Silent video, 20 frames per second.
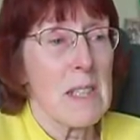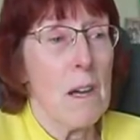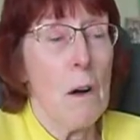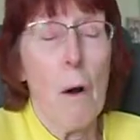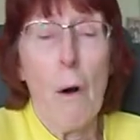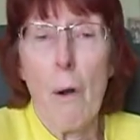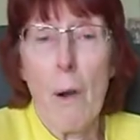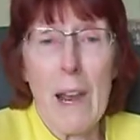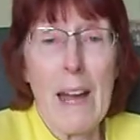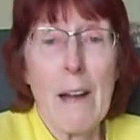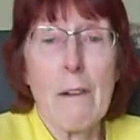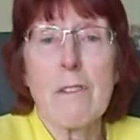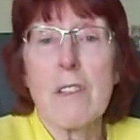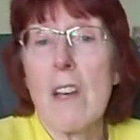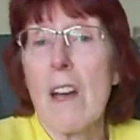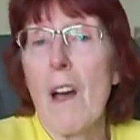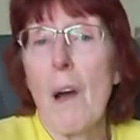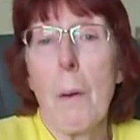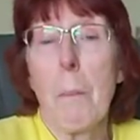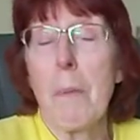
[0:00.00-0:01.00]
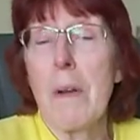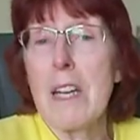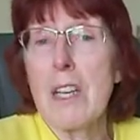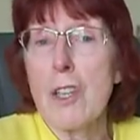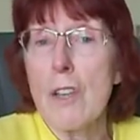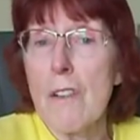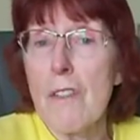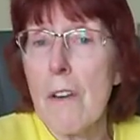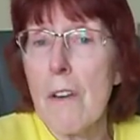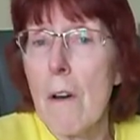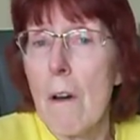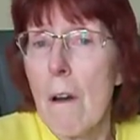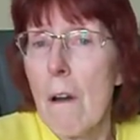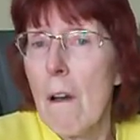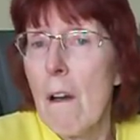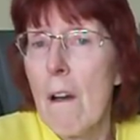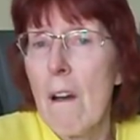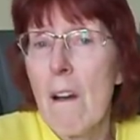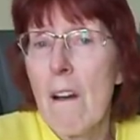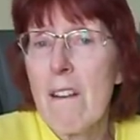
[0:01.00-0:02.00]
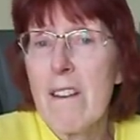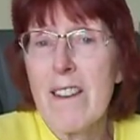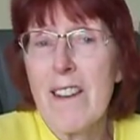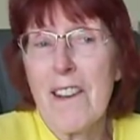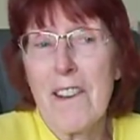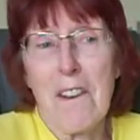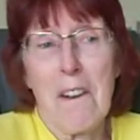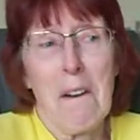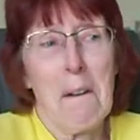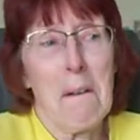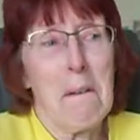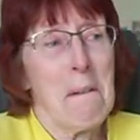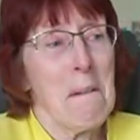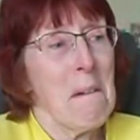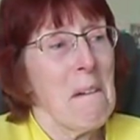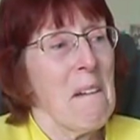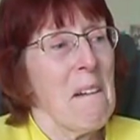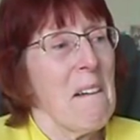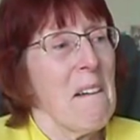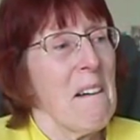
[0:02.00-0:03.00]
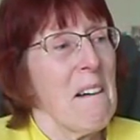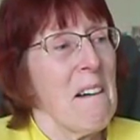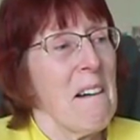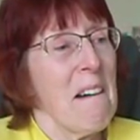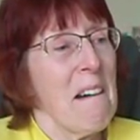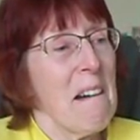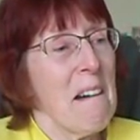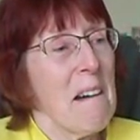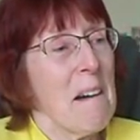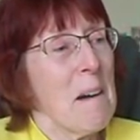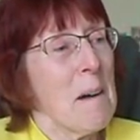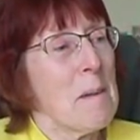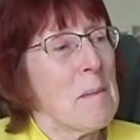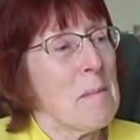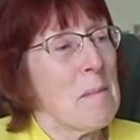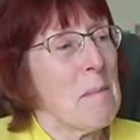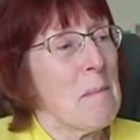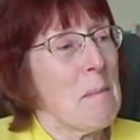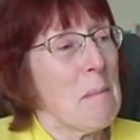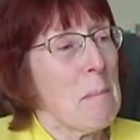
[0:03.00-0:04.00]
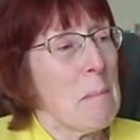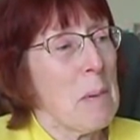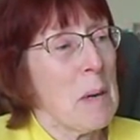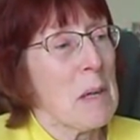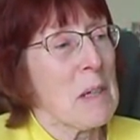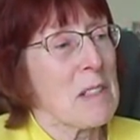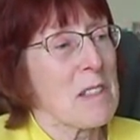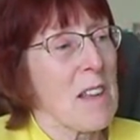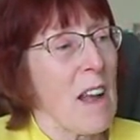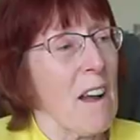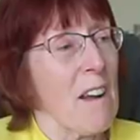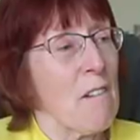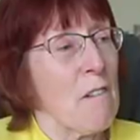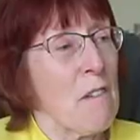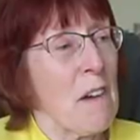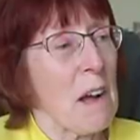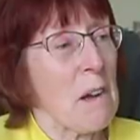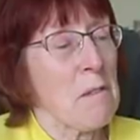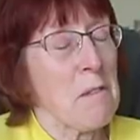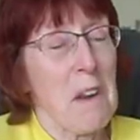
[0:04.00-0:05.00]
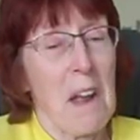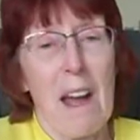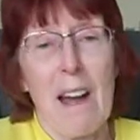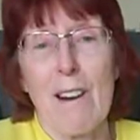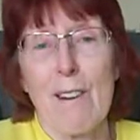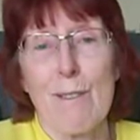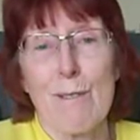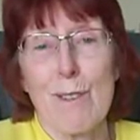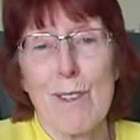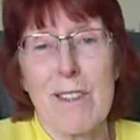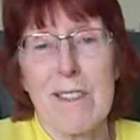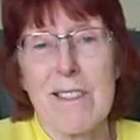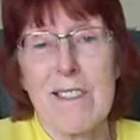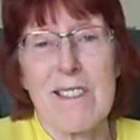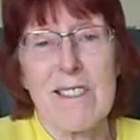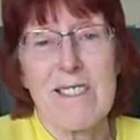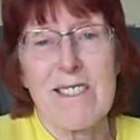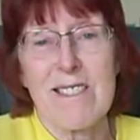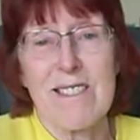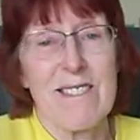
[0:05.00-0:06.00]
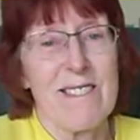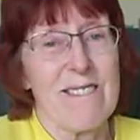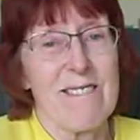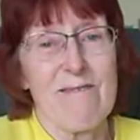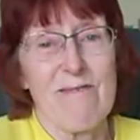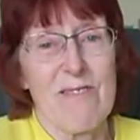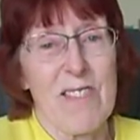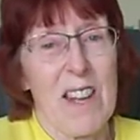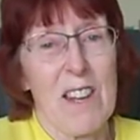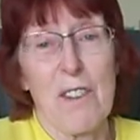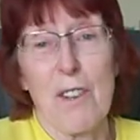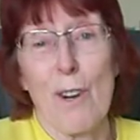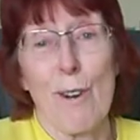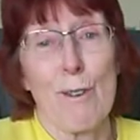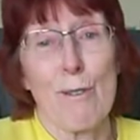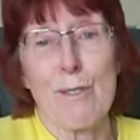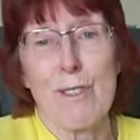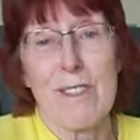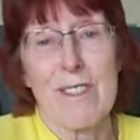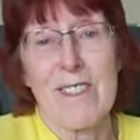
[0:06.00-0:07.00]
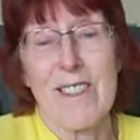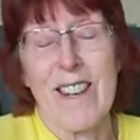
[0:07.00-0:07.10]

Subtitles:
all out to help each other, you know, but I found out that they're not.